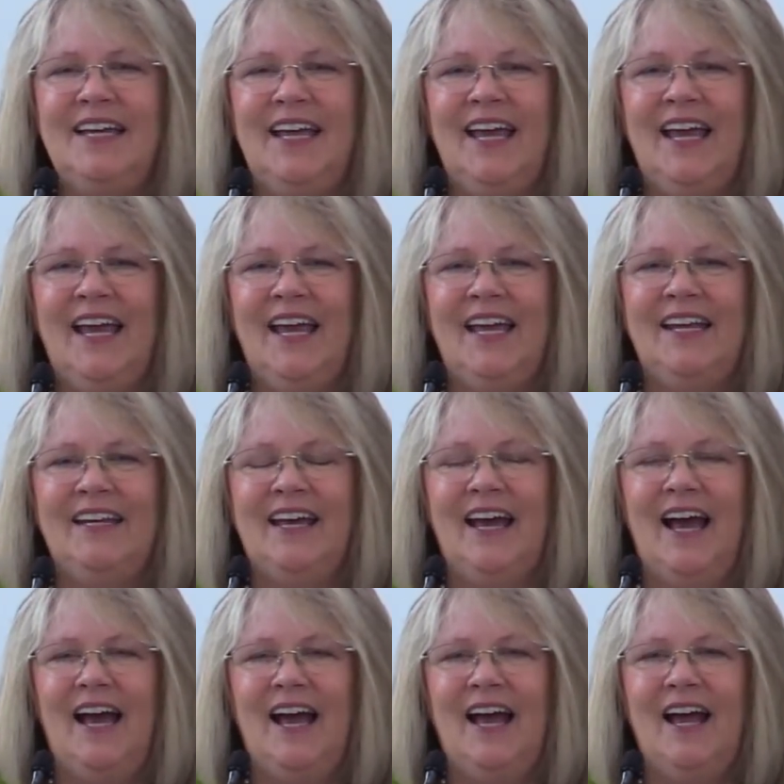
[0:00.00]
And
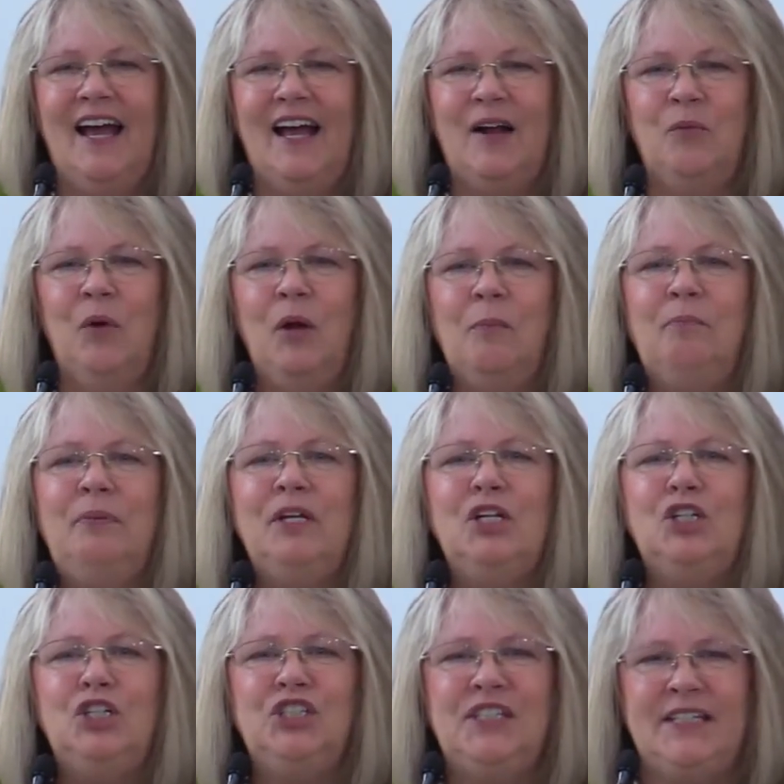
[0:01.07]
we're
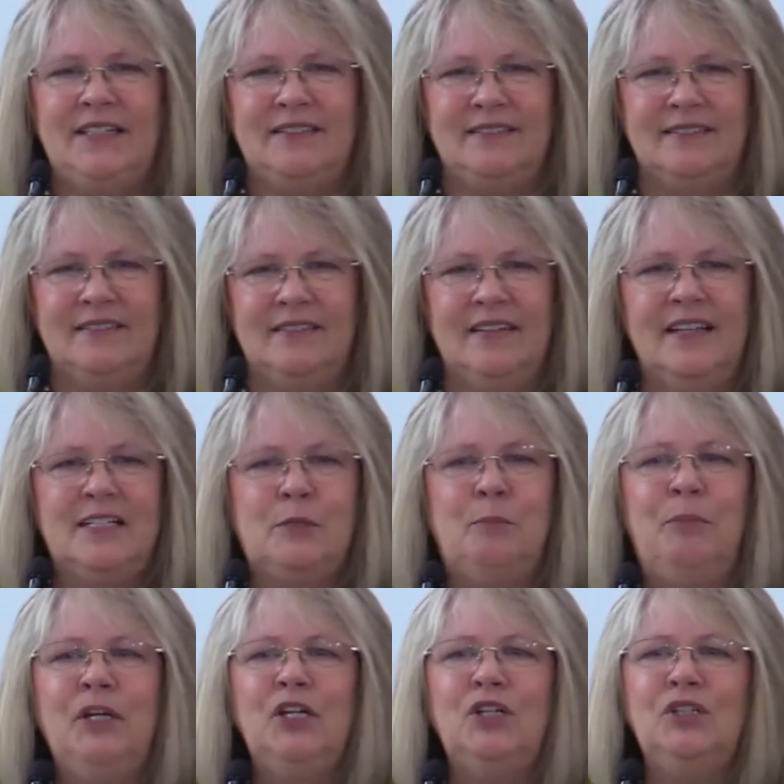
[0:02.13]
building, it's
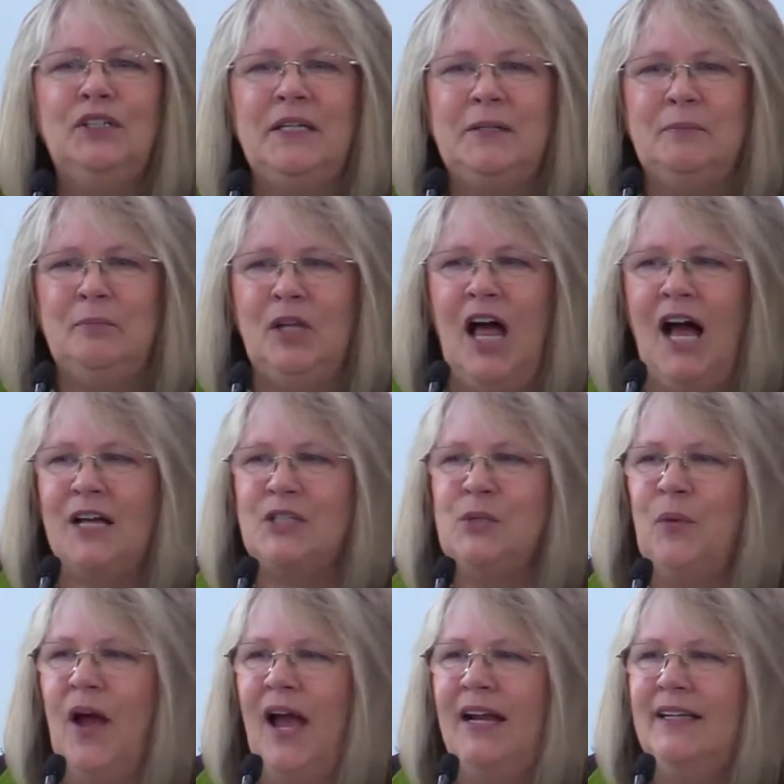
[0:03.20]
building blocks,
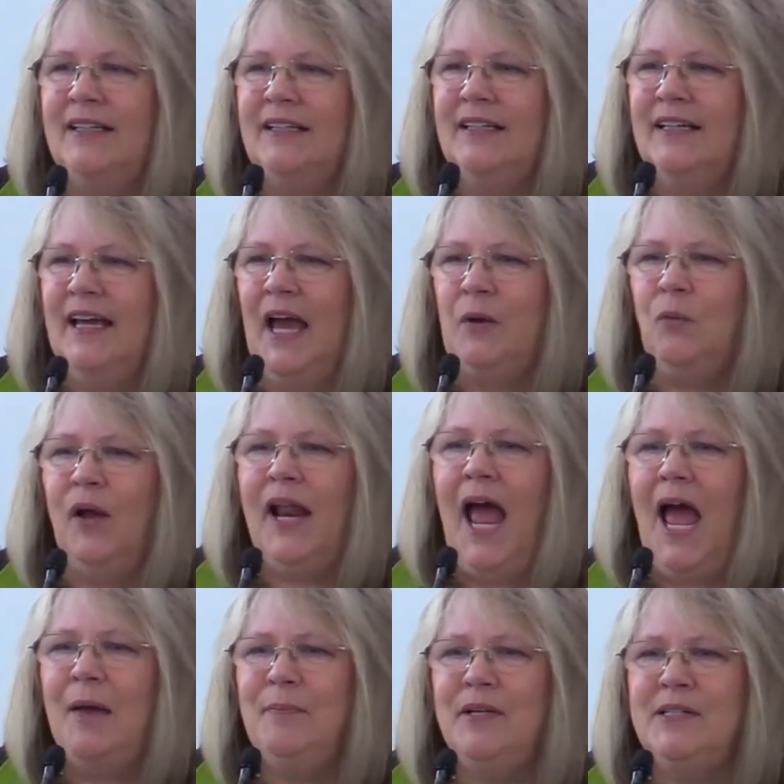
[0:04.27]
right? And what
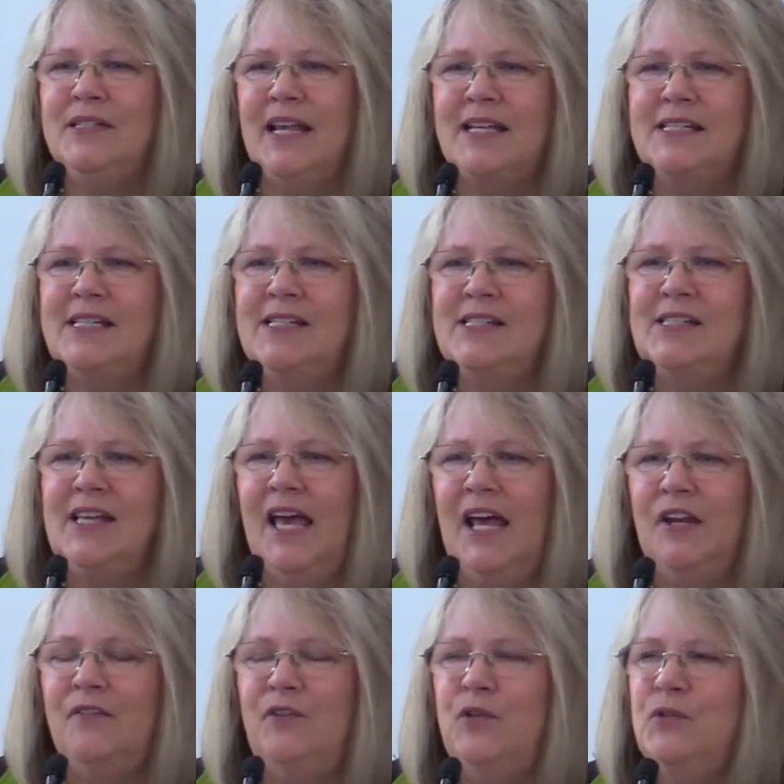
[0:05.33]
happens, as he said,
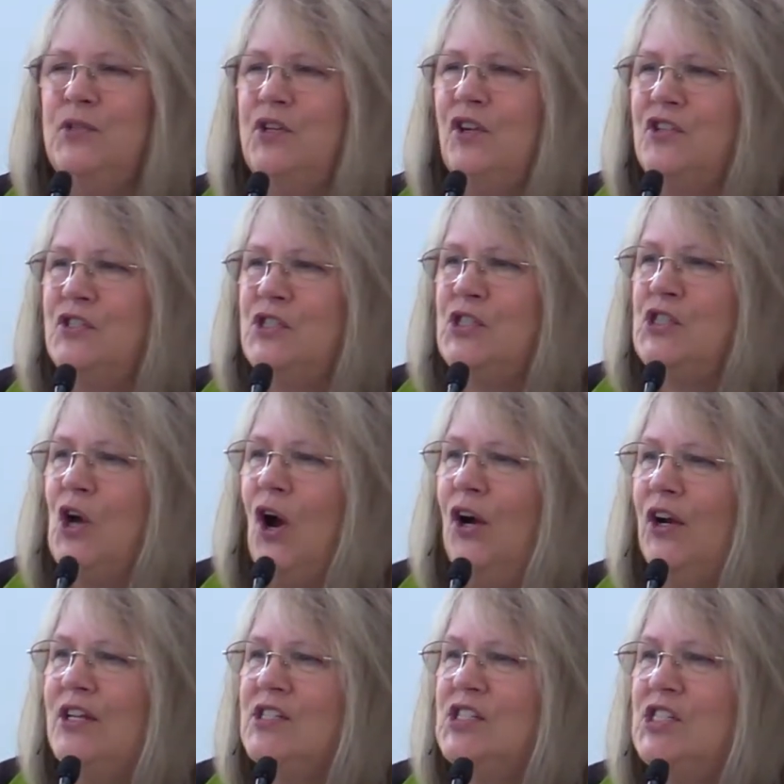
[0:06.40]
if you t-
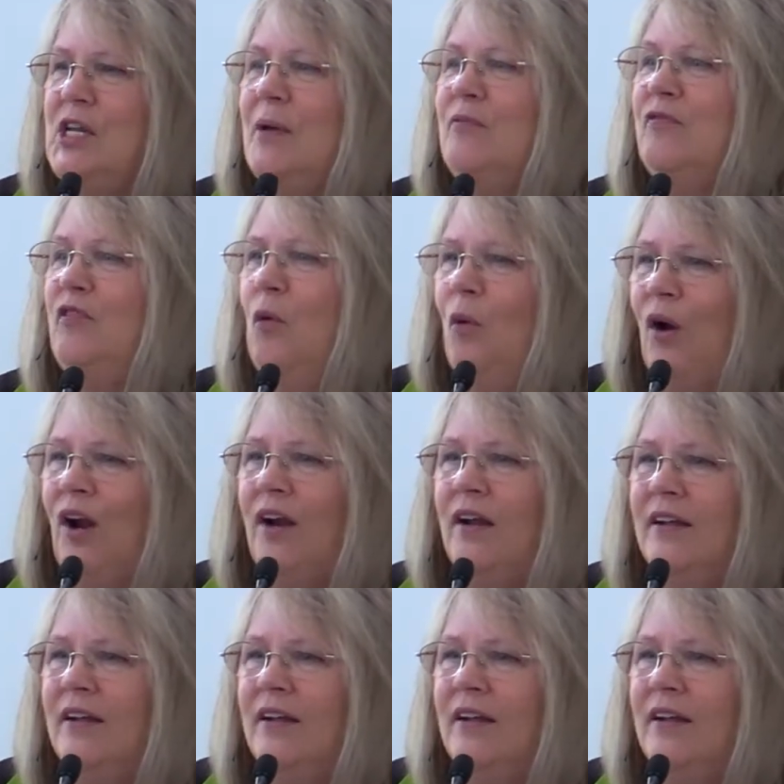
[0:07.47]
start on step four,